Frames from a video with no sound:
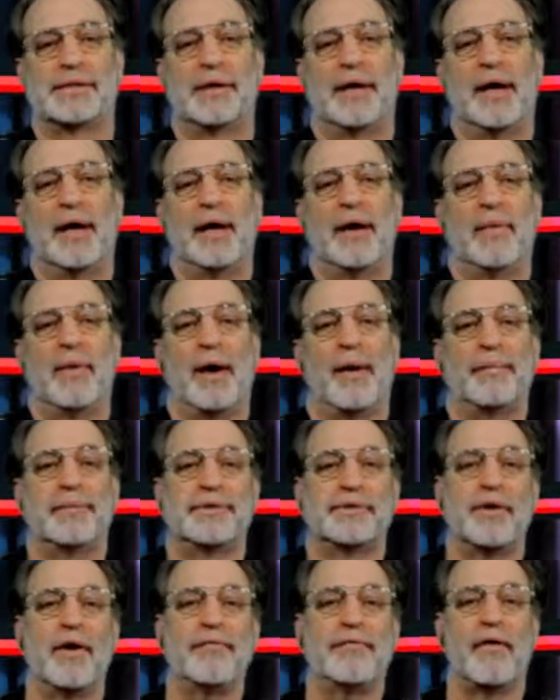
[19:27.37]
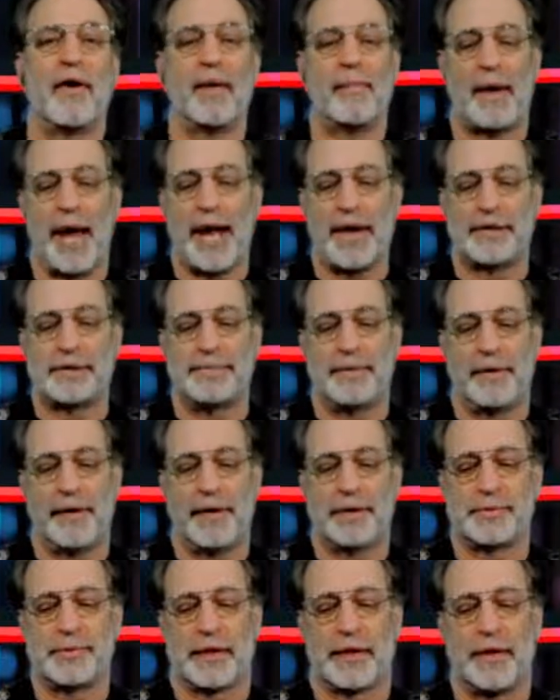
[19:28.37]
Well, so far my experience
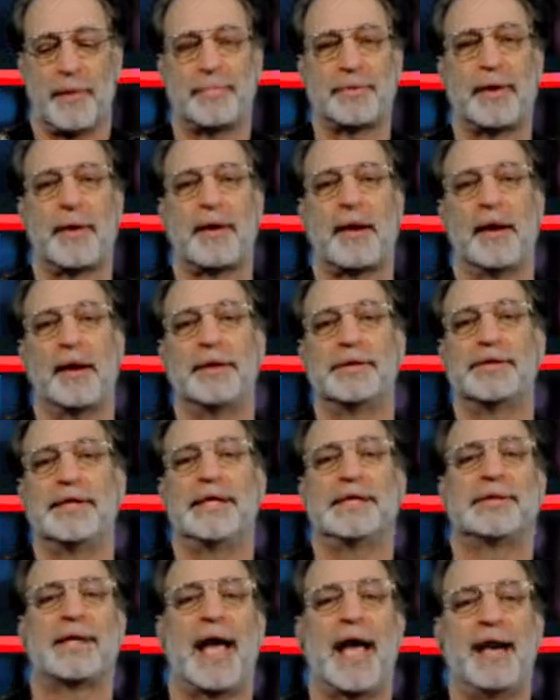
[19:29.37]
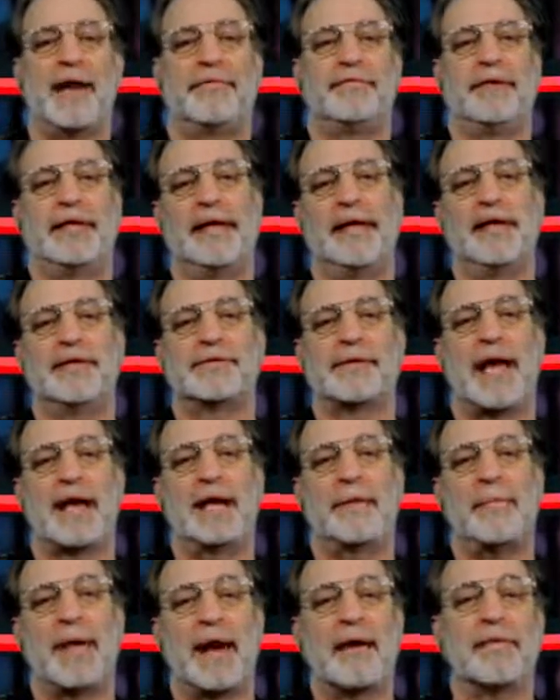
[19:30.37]
with cryptocurrencies, NFTs, and the
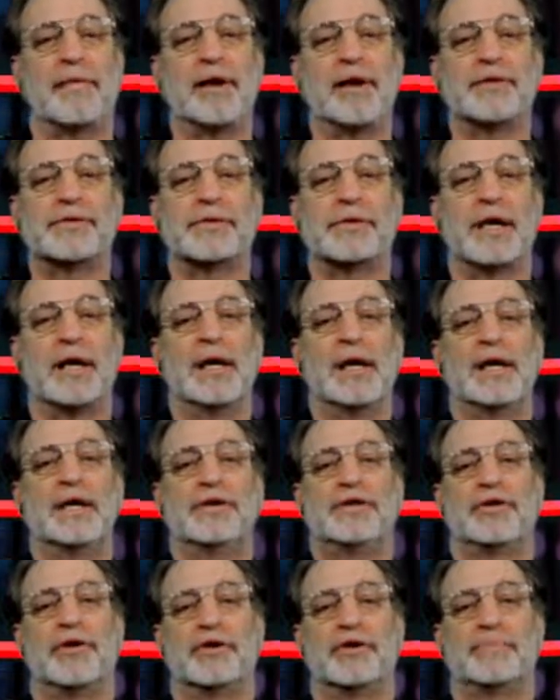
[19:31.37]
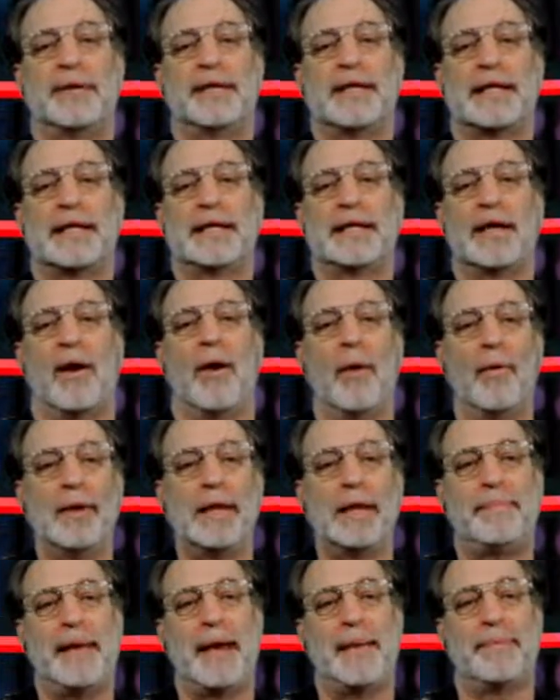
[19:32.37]
metaverse shows me that the only
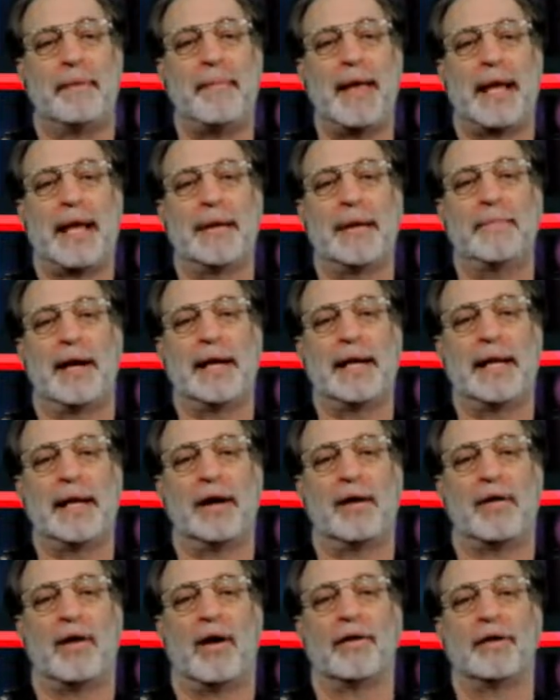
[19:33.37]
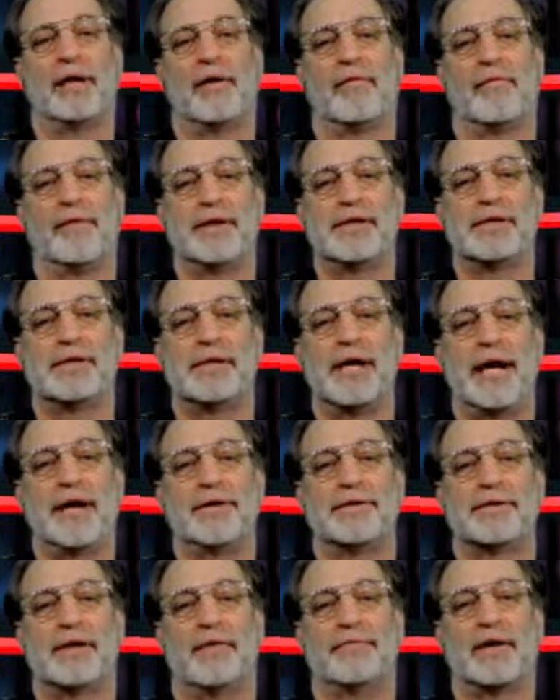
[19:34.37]
people making money here are the originators
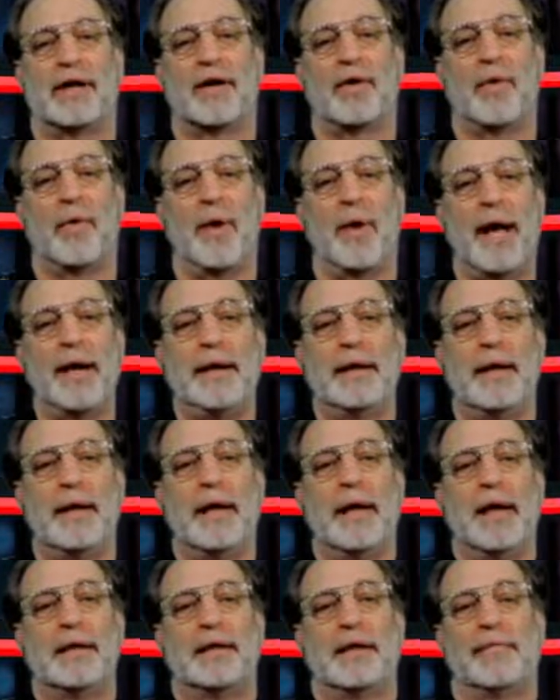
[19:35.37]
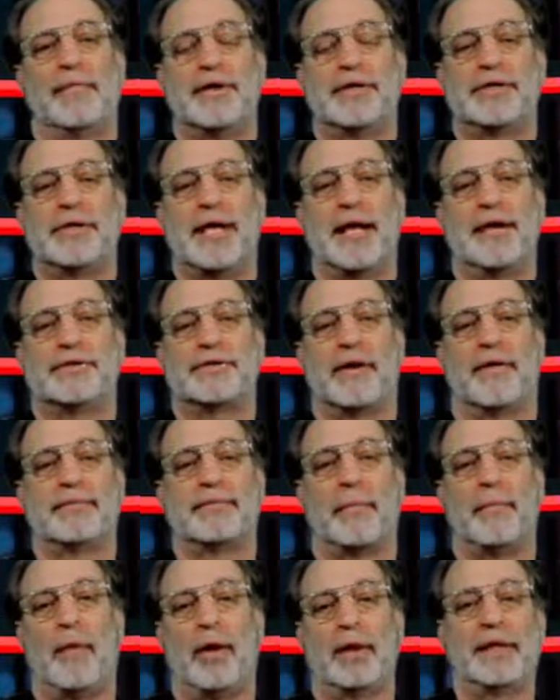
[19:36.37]
of the coin, the originators of the
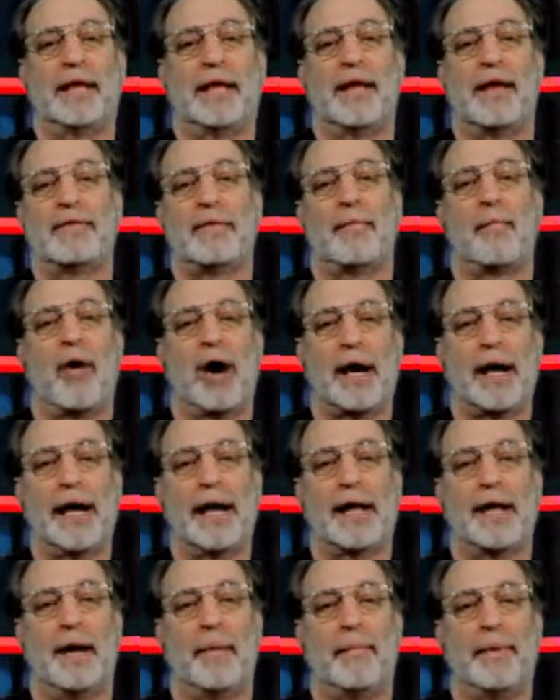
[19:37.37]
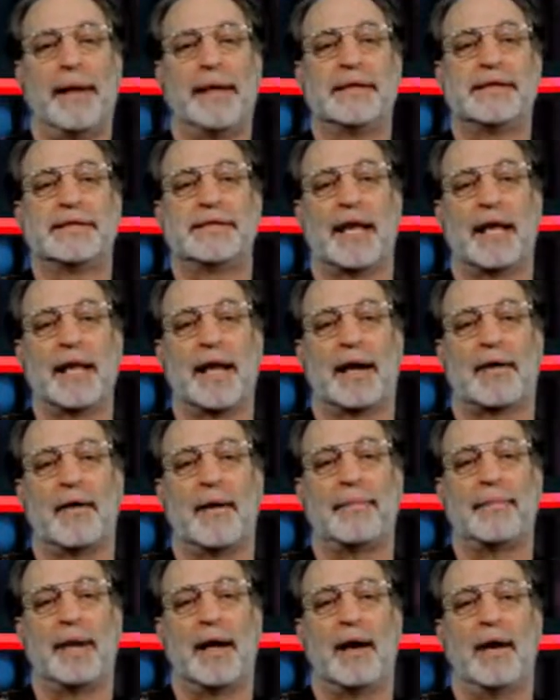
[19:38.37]
multi-level marketing company selling
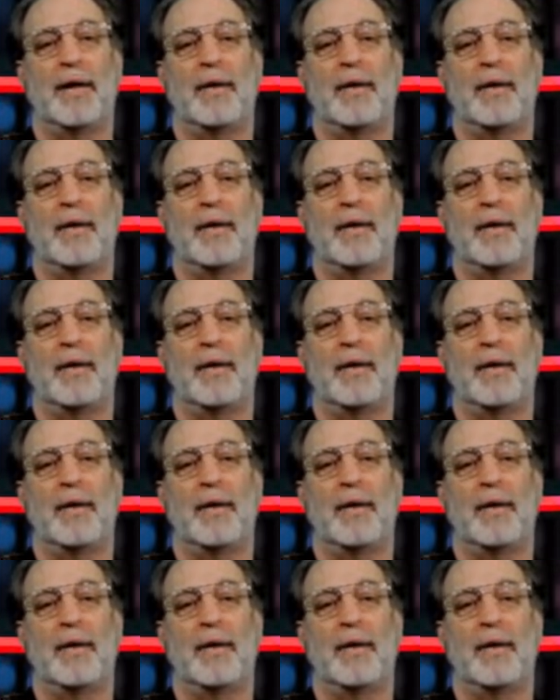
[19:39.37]
crypto,